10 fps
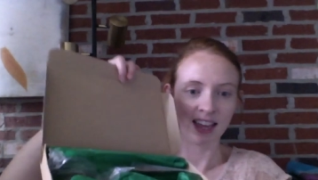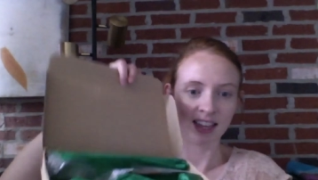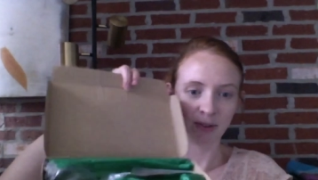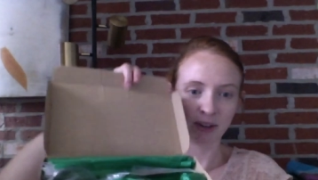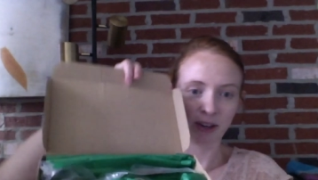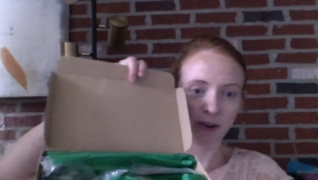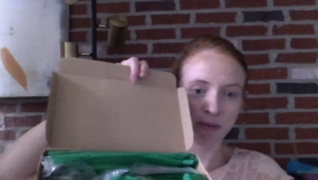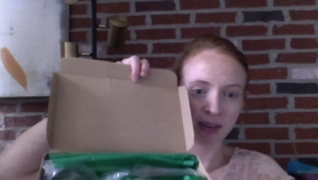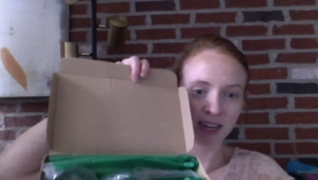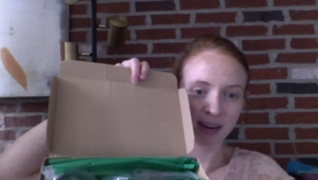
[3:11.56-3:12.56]
And then when you
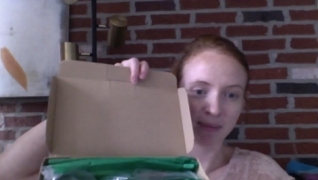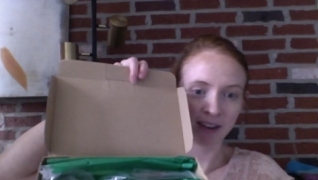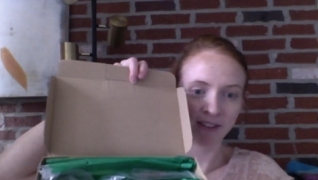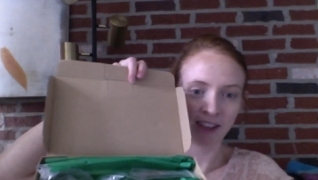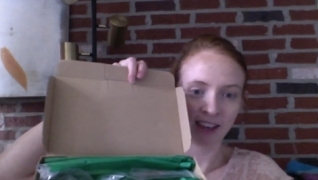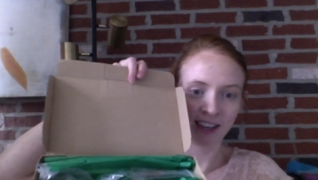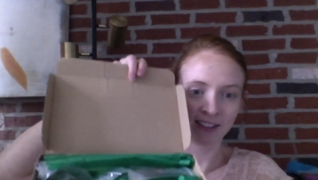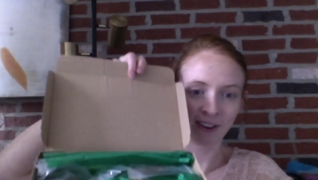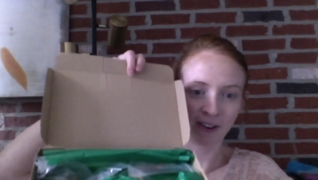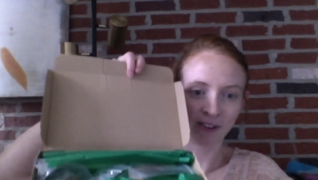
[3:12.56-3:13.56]
open it up, everything is
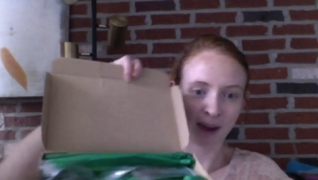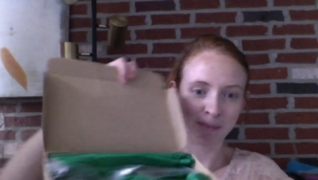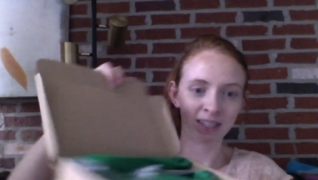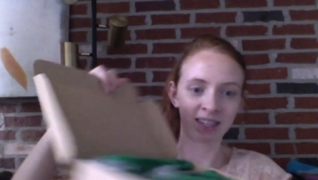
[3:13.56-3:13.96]
all wrapped